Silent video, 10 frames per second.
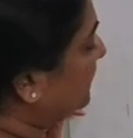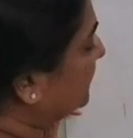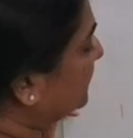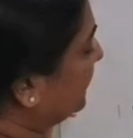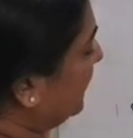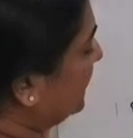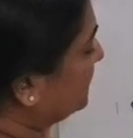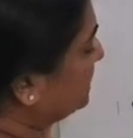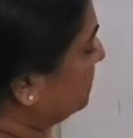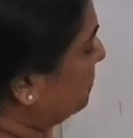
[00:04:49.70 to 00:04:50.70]
be written
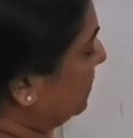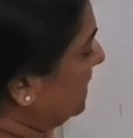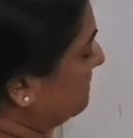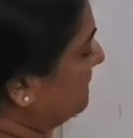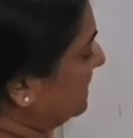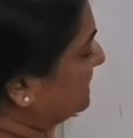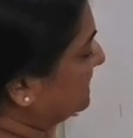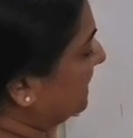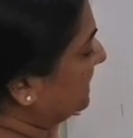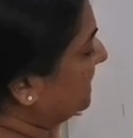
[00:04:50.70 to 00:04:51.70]
as 1 by
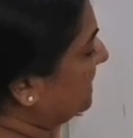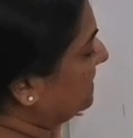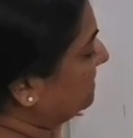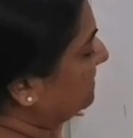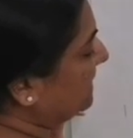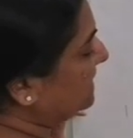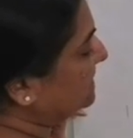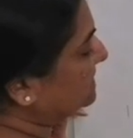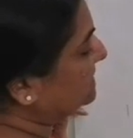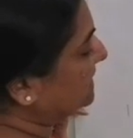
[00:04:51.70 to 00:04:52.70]
sin A
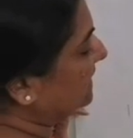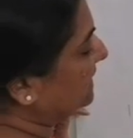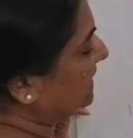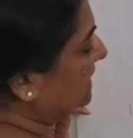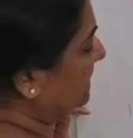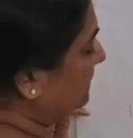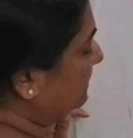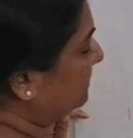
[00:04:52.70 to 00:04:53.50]
minus sin A,